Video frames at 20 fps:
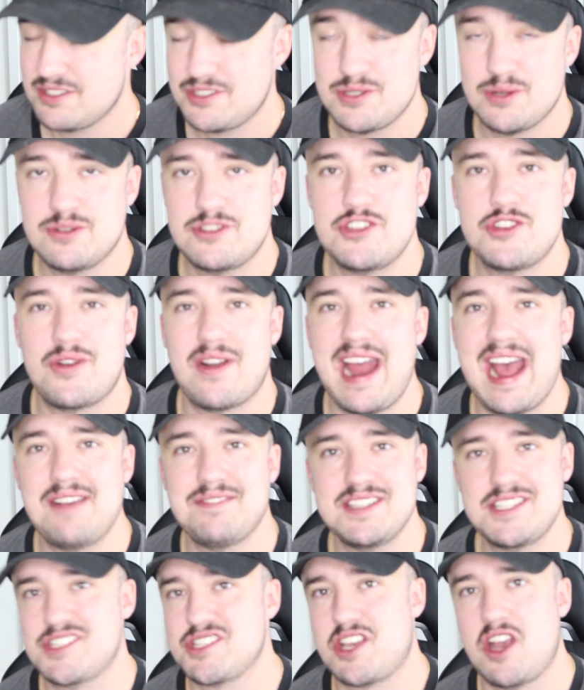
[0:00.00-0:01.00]
So
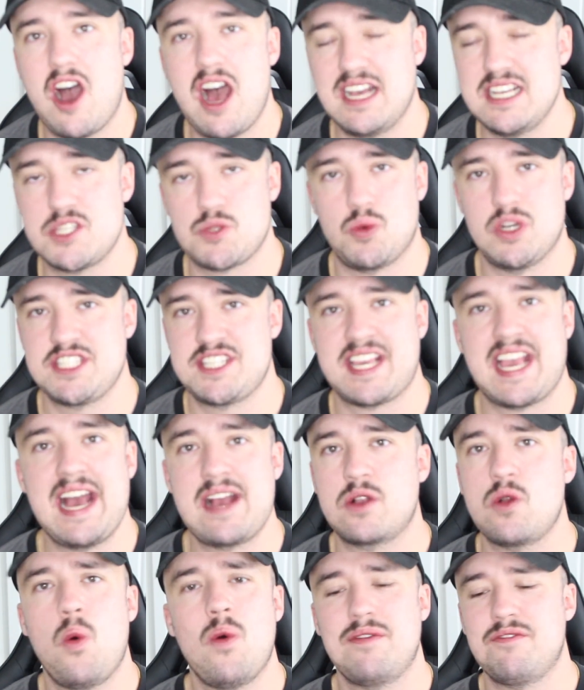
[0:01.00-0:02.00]
Travis Scott is once
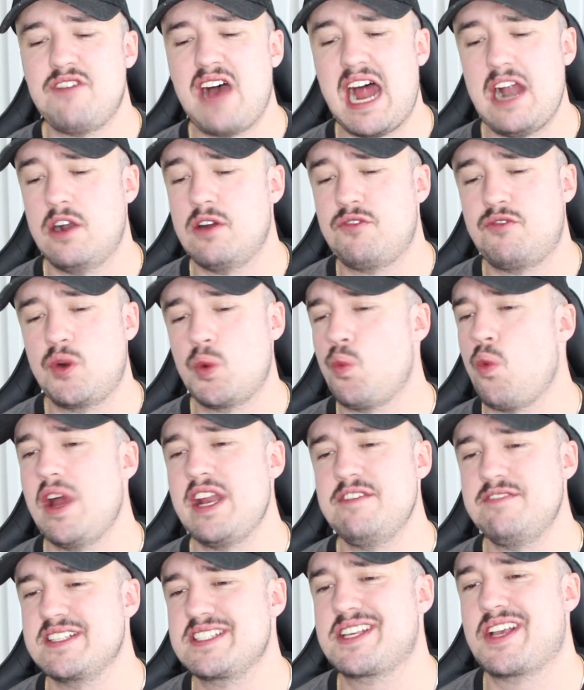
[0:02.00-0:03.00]
again going viral for
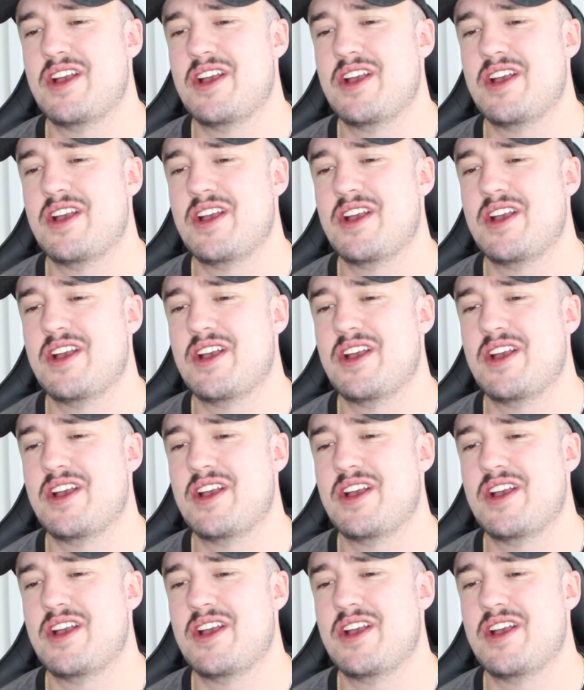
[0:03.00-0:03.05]
one of his